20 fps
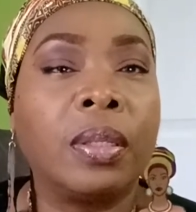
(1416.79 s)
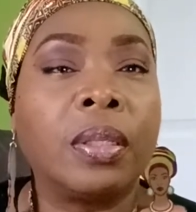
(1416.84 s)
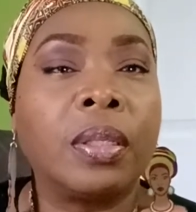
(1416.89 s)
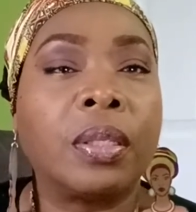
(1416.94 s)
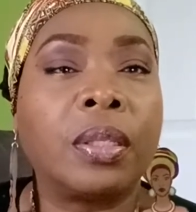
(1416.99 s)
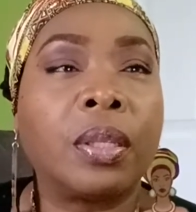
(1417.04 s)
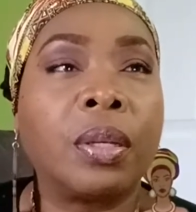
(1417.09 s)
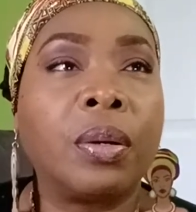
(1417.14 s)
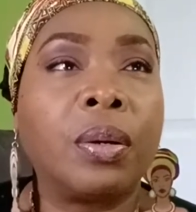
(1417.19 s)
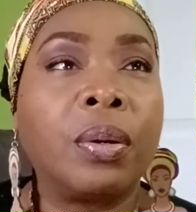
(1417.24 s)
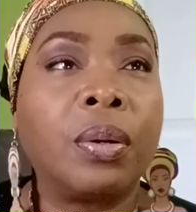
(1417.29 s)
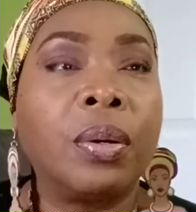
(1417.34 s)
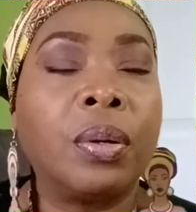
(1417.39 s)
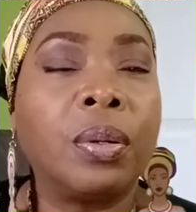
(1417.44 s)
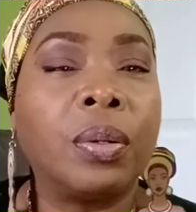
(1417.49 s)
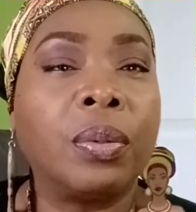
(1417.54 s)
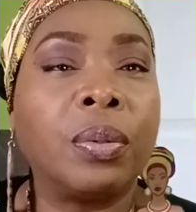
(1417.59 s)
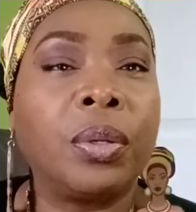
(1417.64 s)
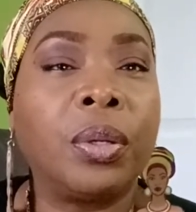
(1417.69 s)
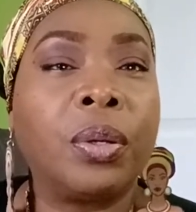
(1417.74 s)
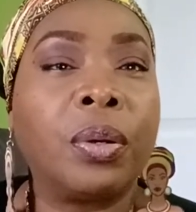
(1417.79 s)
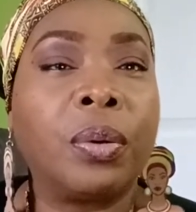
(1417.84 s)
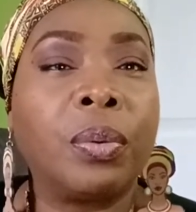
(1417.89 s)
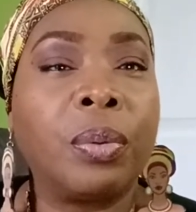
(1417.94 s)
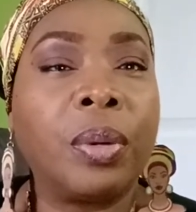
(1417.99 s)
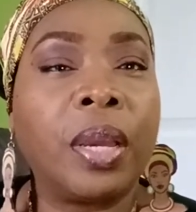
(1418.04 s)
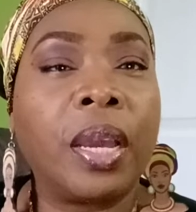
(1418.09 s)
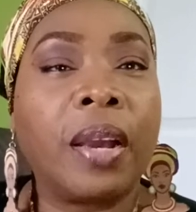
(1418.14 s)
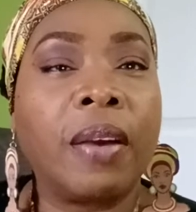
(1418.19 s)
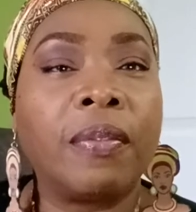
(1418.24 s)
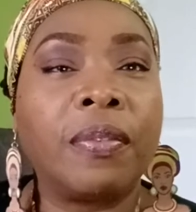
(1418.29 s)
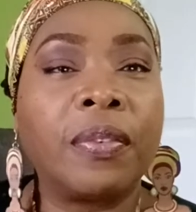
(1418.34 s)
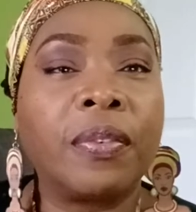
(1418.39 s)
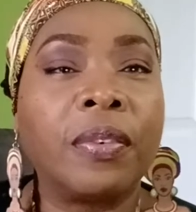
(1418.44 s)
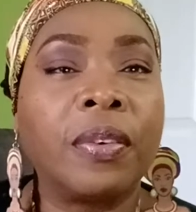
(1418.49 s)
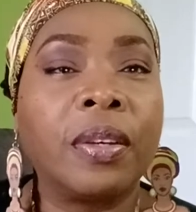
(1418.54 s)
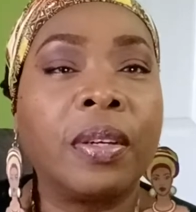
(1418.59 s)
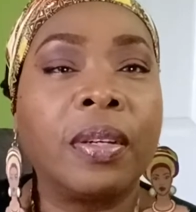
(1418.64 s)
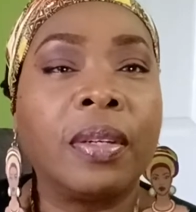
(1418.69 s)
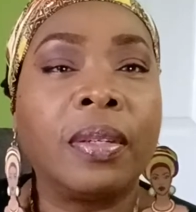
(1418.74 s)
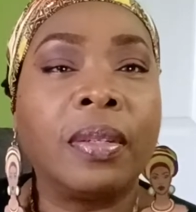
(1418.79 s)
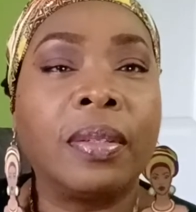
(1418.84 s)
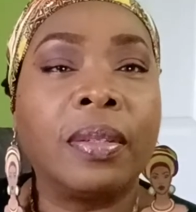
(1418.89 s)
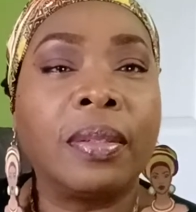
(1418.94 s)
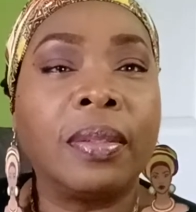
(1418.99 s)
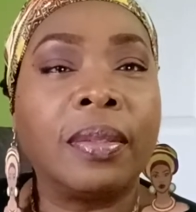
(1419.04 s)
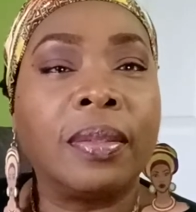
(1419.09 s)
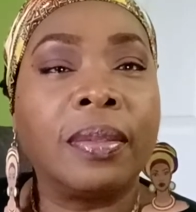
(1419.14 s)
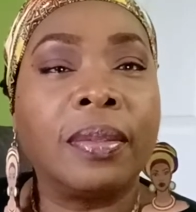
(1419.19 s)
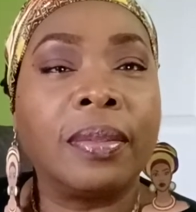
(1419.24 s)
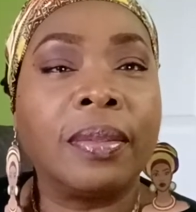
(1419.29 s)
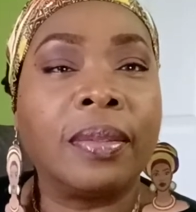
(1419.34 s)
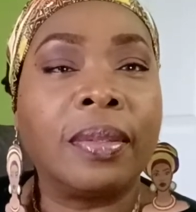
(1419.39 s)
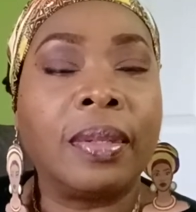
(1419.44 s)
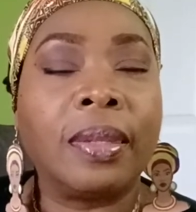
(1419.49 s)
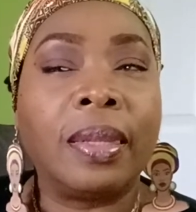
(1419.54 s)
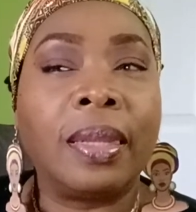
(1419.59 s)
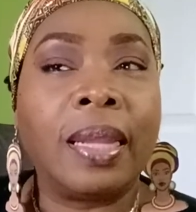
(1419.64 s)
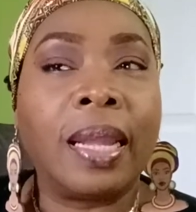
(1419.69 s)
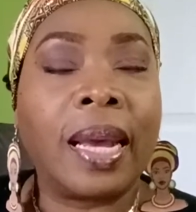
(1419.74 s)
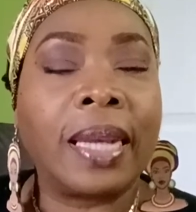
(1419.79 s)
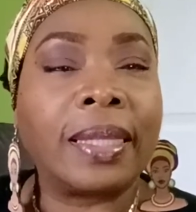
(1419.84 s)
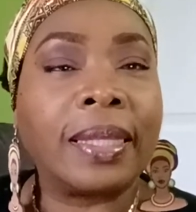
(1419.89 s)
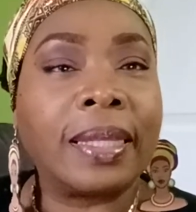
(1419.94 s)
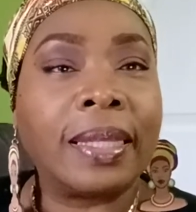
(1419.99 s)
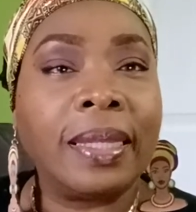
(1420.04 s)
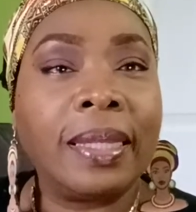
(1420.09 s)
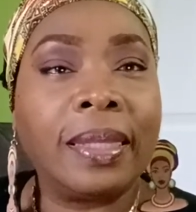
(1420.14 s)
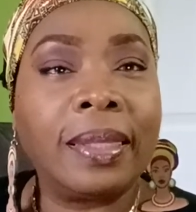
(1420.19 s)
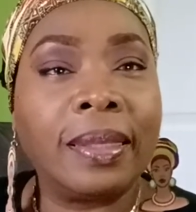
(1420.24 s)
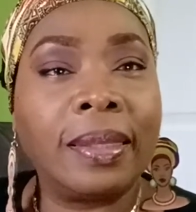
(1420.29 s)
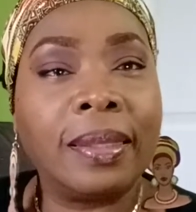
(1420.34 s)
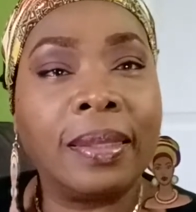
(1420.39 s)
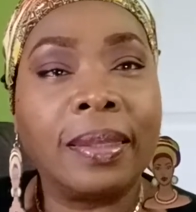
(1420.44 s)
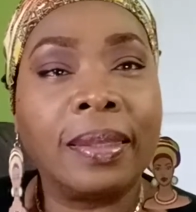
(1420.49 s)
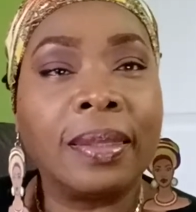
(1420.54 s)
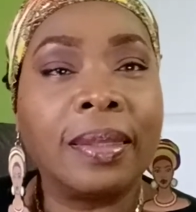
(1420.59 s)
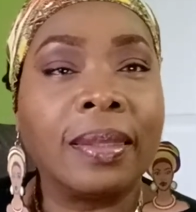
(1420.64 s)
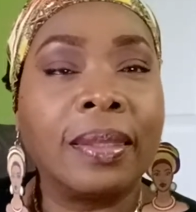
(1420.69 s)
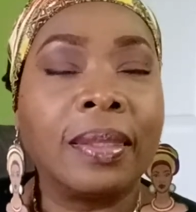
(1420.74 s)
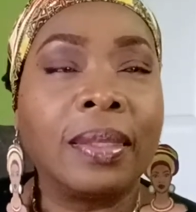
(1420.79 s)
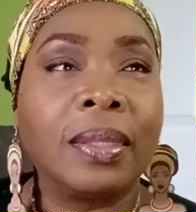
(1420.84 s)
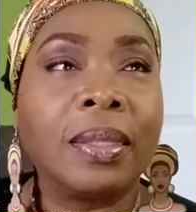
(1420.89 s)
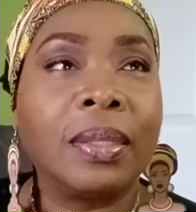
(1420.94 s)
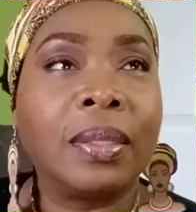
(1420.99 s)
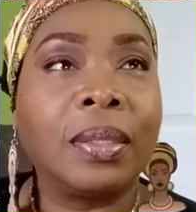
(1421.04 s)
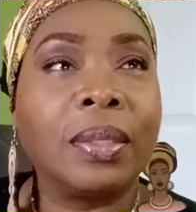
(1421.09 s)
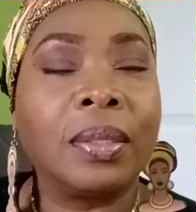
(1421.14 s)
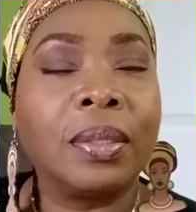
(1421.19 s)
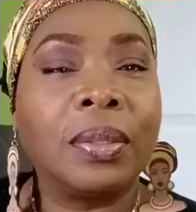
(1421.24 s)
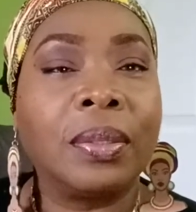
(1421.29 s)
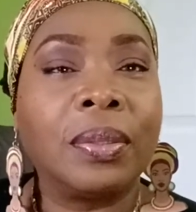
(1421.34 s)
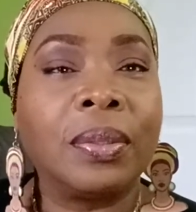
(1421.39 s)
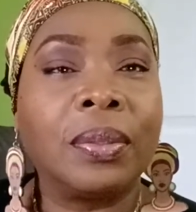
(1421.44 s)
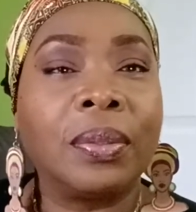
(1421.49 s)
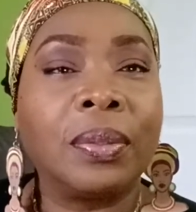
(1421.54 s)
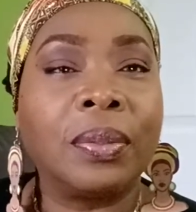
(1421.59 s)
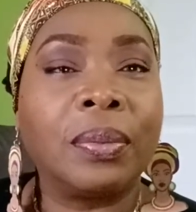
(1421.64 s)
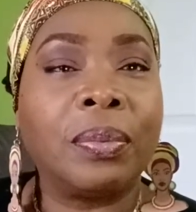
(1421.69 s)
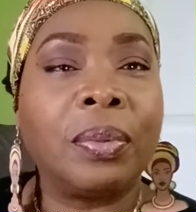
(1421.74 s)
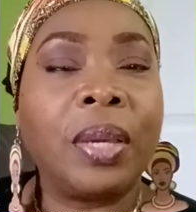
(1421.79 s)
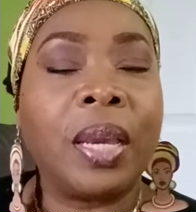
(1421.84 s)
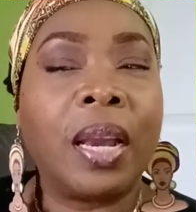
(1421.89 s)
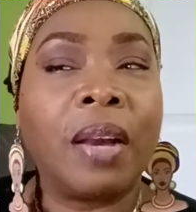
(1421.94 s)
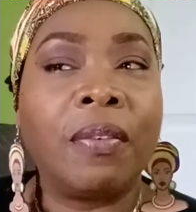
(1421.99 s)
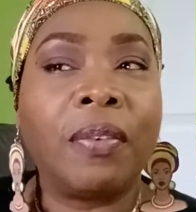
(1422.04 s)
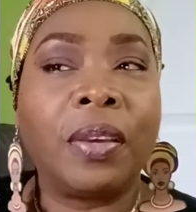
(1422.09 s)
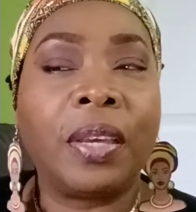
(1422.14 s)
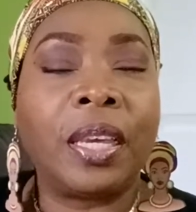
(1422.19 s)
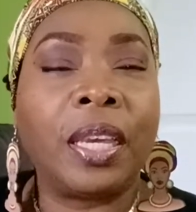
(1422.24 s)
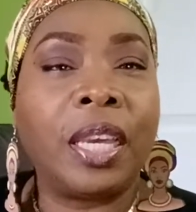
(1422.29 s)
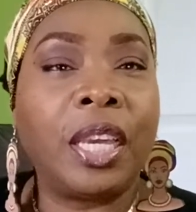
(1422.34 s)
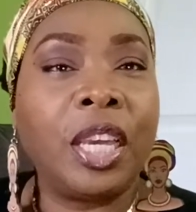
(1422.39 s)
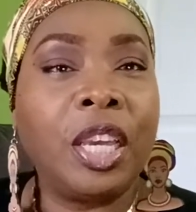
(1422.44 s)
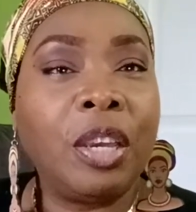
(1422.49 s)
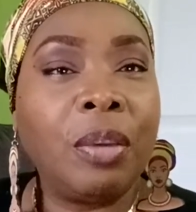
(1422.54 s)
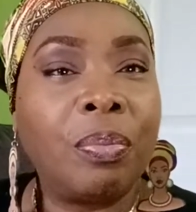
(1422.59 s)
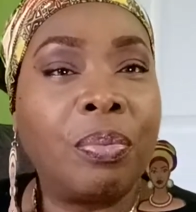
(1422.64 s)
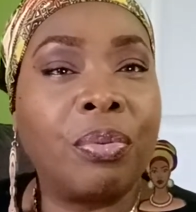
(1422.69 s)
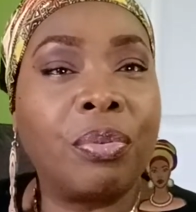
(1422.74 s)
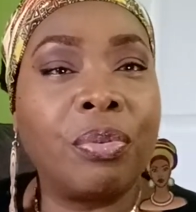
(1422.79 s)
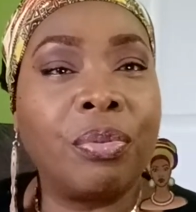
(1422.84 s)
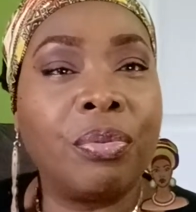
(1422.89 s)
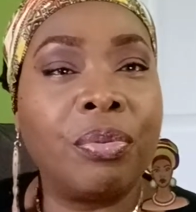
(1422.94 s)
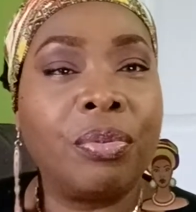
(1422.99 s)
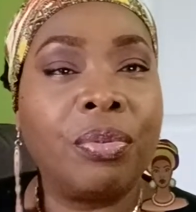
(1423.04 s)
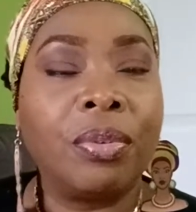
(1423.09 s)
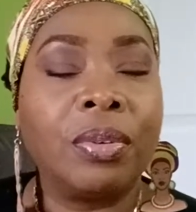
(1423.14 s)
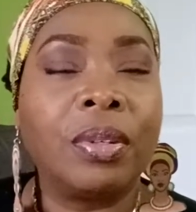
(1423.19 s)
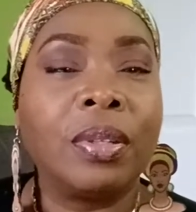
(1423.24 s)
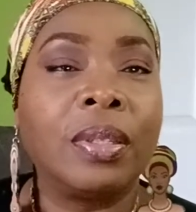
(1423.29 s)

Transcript: So, you know, we have Latin, we have Hebrew,